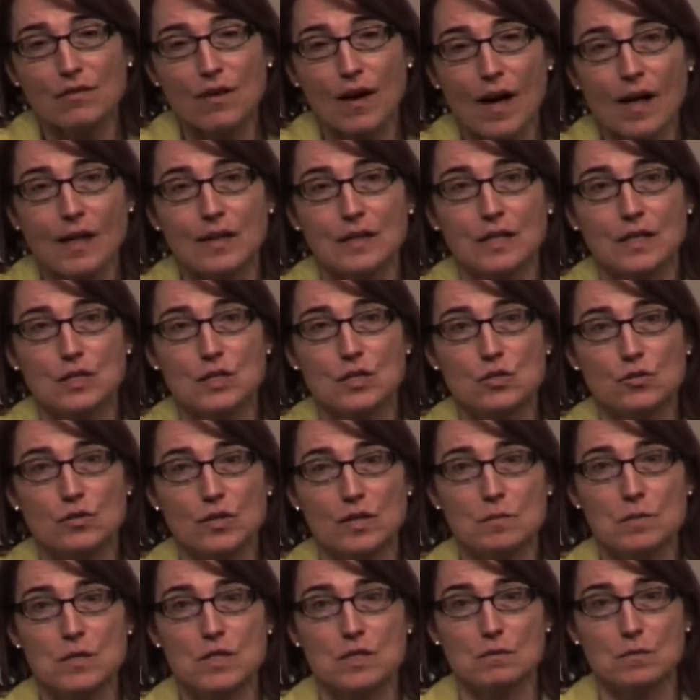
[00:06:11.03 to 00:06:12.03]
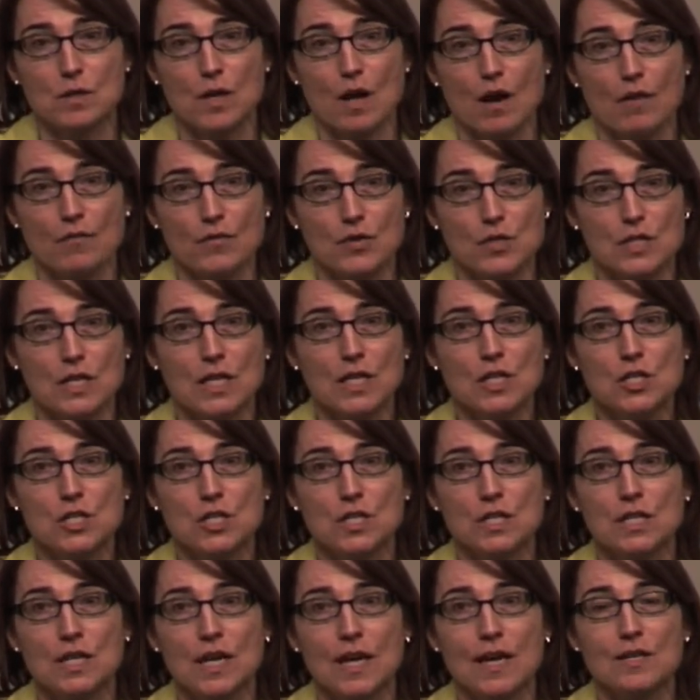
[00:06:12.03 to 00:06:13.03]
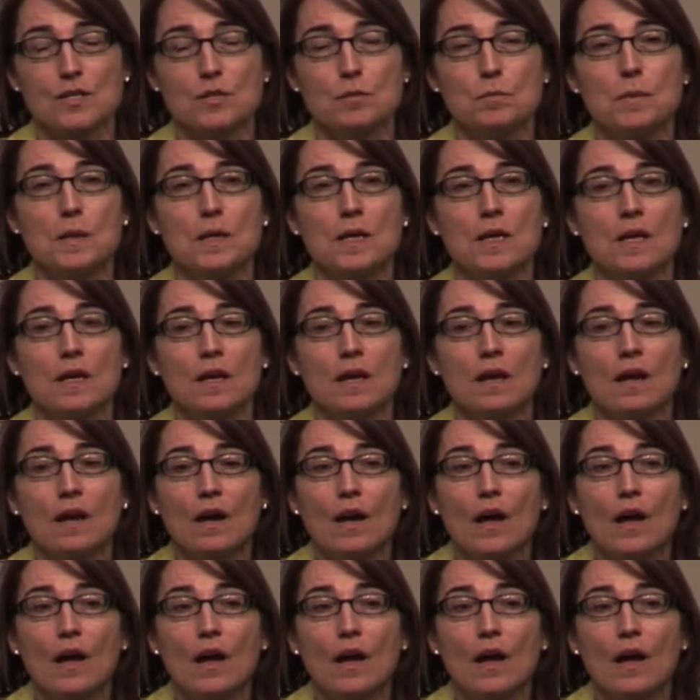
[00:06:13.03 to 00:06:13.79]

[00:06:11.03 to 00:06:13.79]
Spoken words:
violent extremism conversation as being